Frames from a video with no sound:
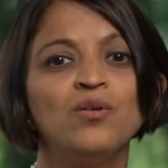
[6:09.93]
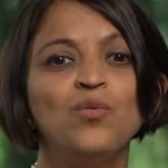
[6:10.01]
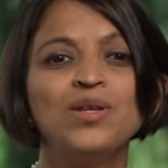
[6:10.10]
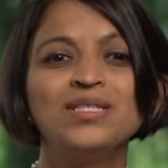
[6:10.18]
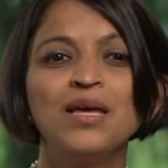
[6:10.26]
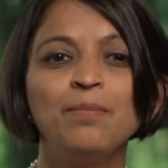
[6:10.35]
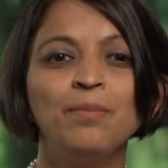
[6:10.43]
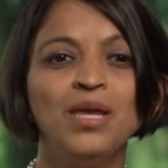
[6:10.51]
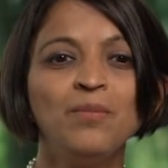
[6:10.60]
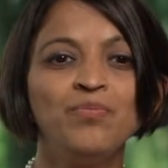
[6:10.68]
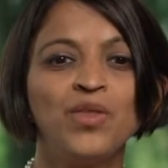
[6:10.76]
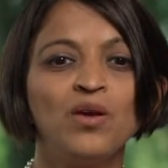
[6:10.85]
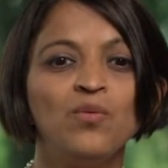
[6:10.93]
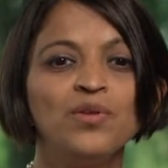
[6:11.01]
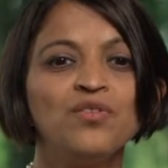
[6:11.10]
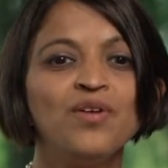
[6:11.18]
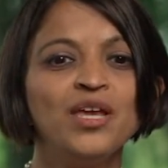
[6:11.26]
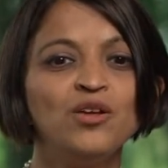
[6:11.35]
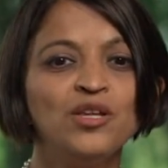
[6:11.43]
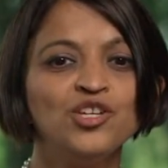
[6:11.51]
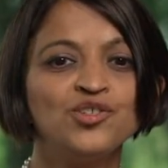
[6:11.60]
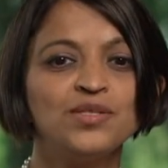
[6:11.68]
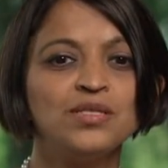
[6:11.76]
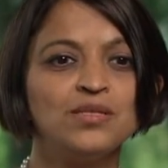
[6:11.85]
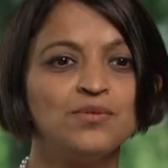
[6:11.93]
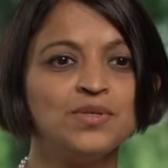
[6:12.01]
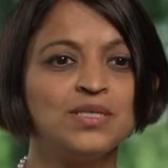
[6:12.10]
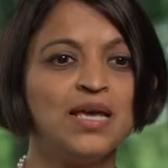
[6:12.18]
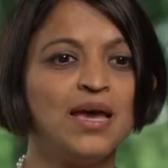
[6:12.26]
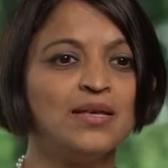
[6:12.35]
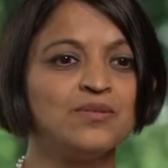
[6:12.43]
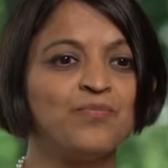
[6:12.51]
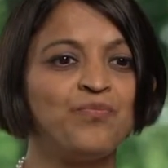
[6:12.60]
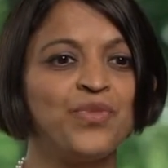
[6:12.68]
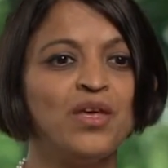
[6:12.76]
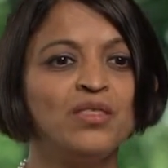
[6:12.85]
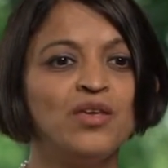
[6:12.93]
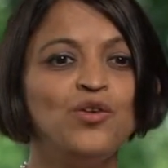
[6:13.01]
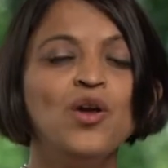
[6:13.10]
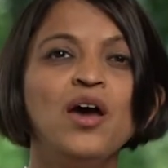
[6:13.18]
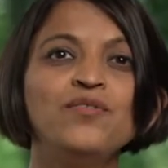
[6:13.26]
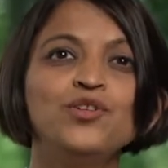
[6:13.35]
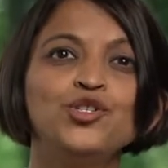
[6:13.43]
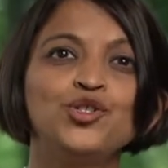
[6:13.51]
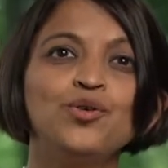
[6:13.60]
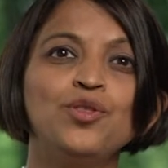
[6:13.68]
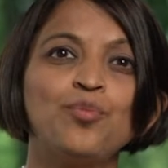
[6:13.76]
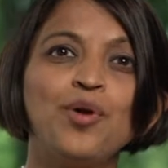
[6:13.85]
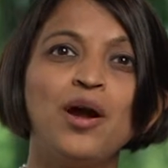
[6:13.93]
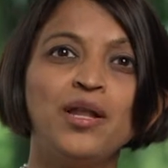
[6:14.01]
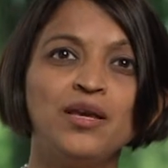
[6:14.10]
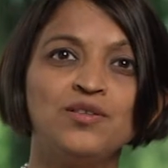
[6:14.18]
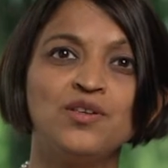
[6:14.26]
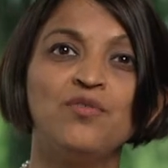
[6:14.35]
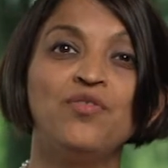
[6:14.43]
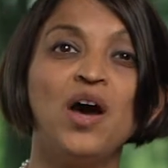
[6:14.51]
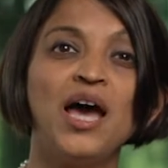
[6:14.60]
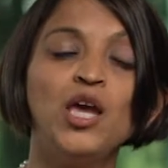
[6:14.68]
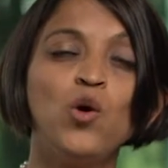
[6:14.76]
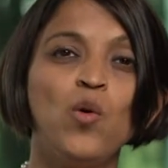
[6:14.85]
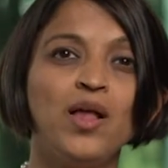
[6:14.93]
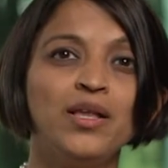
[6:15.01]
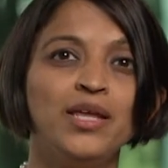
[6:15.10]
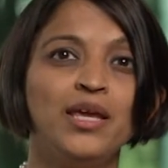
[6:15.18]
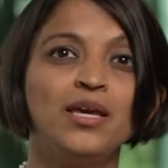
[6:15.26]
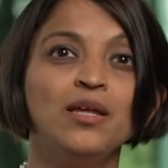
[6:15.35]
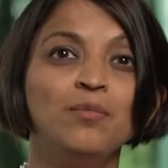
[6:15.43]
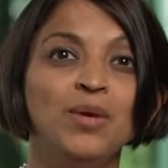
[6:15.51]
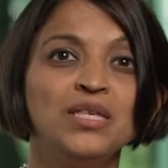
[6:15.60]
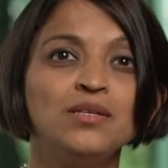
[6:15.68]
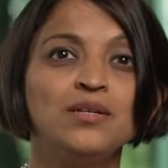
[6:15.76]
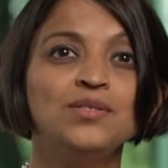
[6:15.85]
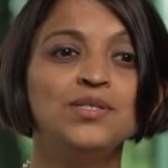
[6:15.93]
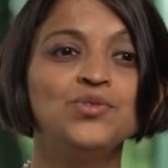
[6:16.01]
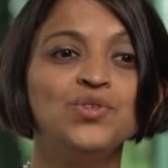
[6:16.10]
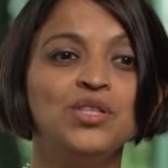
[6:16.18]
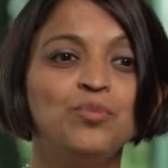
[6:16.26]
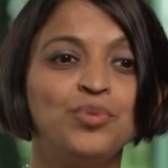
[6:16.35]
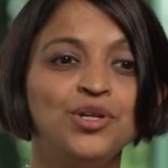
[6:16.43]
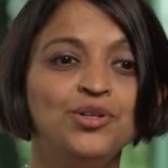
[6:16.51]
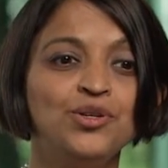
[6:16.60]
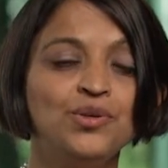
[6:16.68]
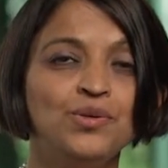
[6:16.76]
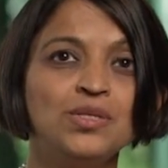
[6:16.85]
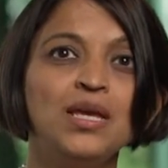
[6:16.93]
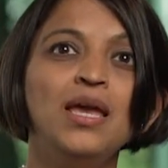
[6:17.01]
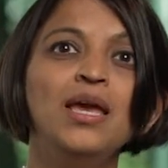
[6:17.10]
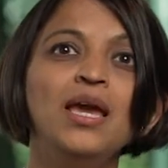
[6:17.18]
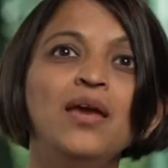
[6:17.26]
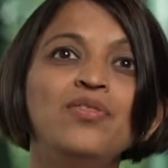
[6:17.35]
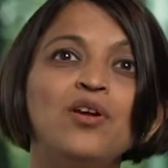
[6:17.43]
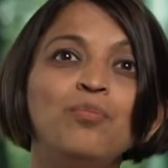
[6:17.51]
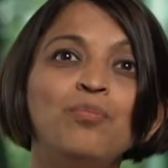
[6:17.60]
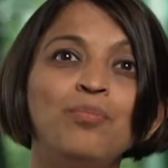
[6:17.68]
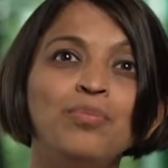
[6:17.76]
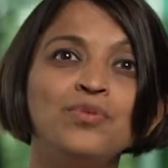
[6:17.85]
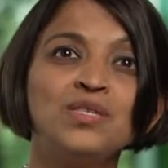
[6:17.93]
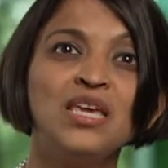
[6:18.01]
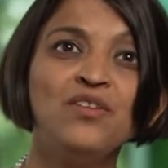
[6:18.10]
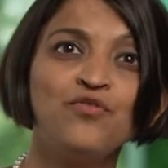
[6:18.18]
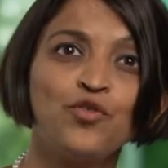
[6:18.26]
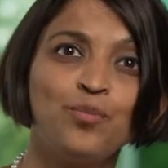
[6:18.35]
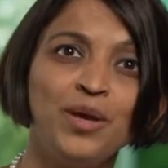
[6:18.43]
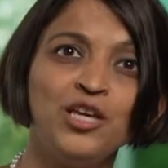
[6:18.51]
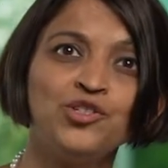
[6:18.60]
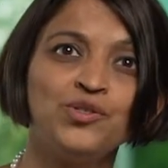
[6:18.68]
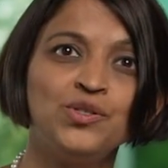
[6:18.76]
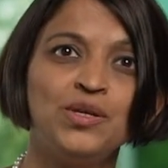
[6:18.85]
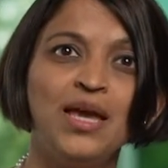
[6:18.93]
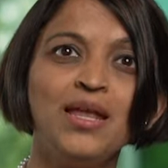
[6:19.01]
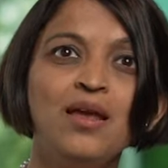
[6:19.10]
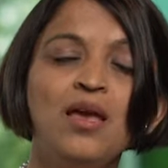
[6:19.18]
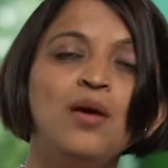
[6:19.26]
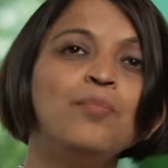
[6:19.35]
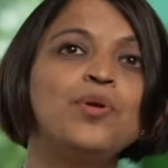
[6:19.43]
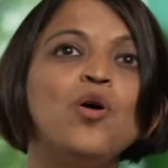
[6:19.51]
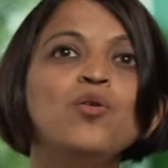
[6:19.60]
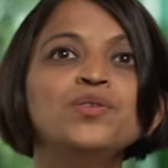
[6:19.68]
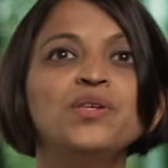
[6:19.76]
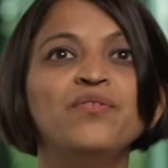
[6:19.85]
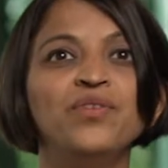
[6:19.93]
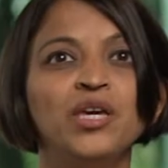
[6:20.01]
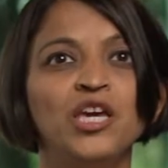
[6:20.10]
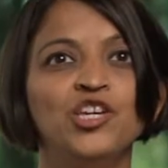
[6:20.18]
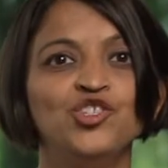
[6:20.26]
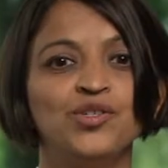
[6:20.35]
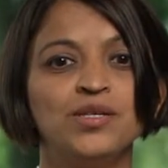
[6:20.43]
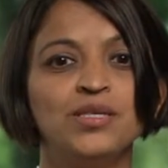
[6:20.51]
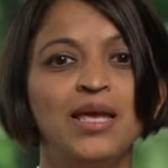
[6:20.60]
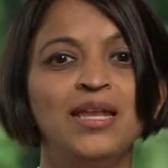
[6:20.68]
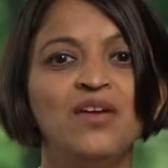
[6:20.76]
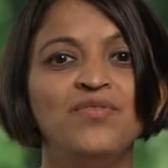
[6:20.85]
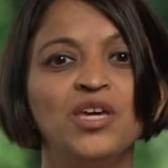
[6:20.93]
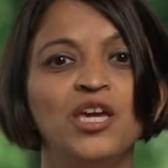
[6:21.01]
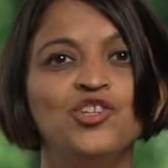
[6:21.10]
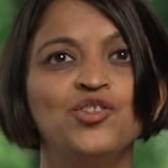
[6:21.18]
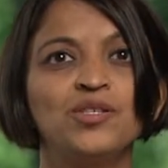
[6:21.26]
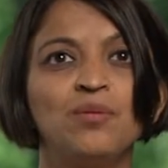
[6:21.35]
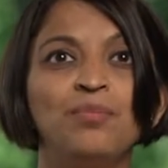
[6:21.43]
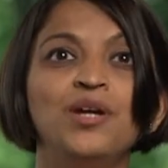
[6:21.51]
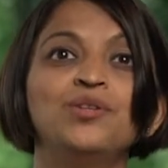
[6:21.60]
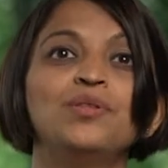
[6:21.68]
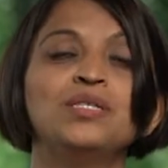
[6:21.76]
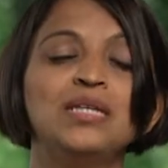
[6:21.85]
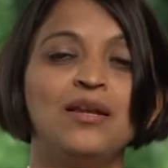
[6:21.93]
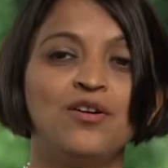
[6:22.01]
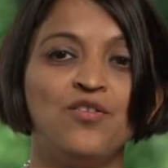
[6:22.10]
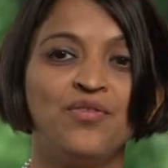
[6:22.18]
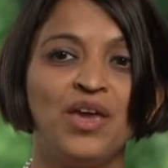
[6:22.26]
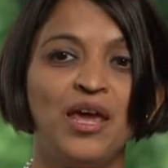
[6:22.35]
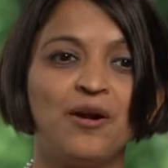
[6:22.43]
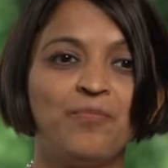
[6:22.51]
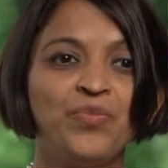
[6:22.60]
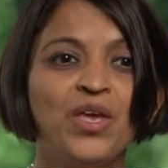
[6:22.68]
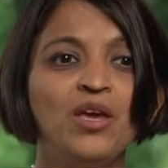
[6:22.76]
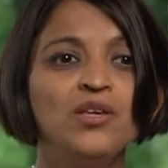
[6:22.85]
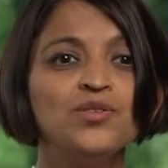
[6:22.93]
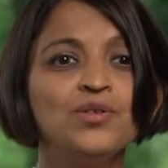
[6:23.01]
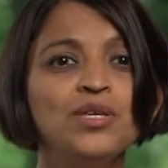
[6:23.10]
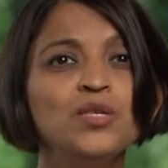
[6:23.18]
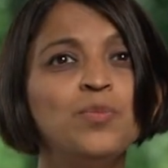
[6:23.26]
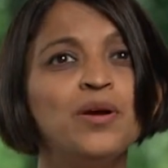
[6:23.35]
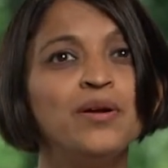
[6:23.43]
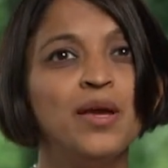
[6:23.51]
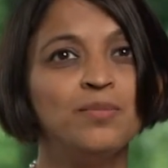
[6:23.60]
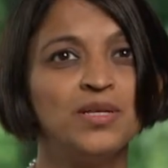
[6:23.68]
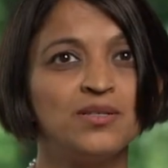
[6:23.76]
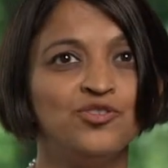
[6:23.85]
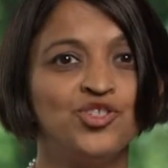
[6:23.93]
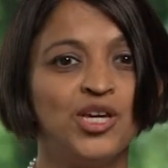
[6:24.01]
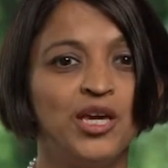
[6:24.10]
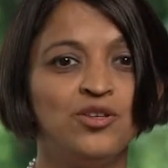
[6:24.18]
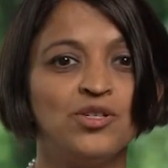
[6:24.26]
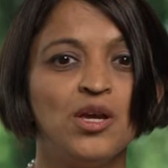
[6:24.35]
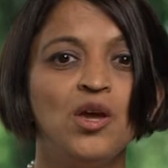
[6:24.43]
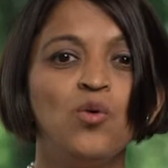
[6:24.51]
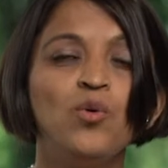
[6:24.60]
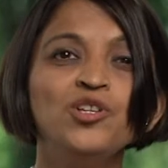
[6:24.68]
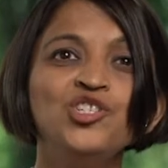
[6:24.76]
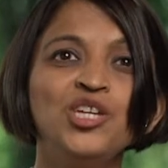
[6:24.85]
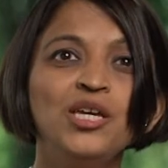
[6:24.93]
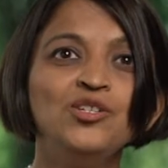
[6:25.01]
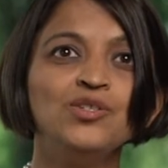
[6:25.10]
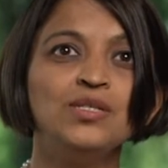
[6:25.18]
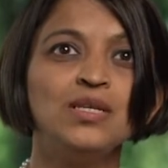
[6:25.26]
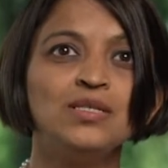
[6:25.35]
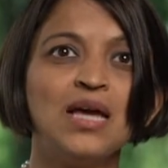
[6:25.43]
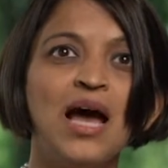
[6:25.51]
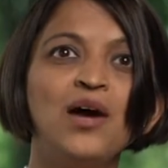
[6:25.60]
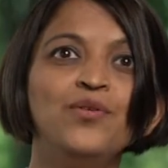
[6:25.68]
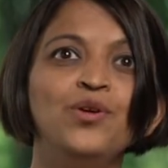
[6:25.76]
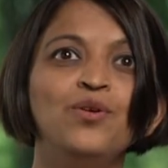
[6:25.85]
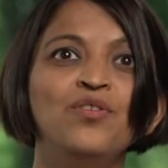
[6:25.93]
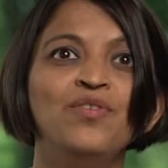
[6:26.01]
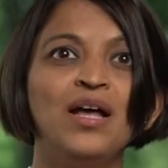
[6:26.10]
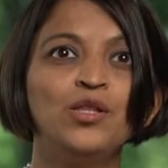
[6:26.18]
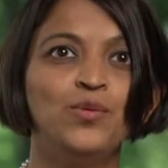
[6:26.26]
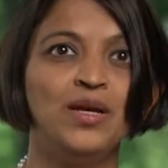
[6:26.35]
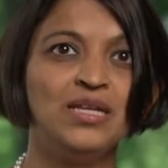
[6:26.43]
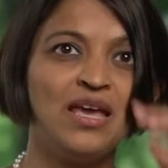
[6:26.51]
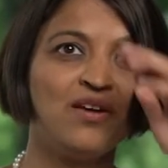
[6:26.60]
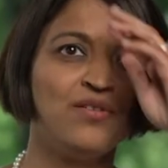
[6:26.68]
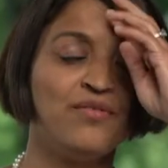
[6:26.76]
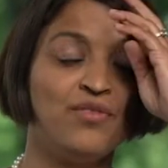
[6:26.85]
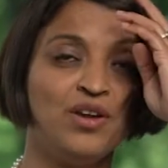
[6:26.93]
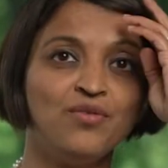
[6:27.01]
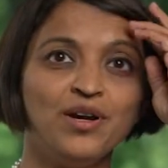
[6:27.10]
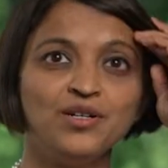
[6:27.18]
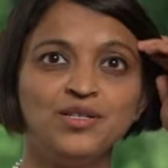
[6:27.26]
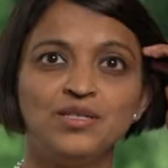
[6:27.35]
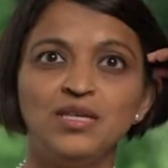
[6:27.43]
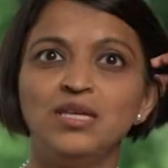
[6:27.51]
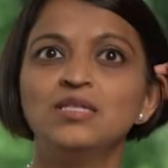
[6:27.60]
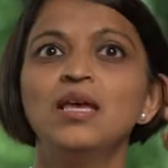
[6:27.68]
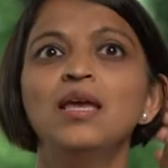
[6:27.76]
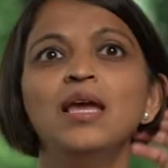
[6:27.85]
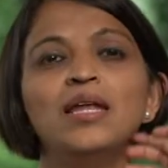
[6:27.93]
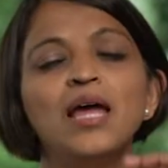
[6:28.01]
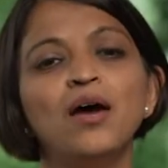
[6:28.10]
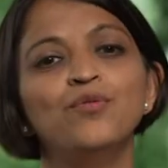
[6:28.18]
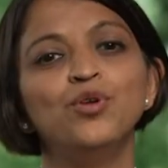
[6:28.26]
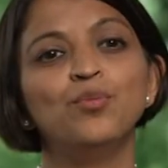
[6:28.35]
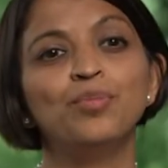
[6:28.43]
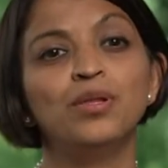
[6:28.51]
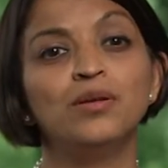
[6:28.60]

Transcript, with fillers: What does that mean? Well, the regulation still says that you have to show the product is of high quality and can be consistently produced and they're safe for patients to get, but also efficacious and efficacious compared to the standard of care. So this paradigm doesn't change. What changes is how you evaluate every rare disease and how you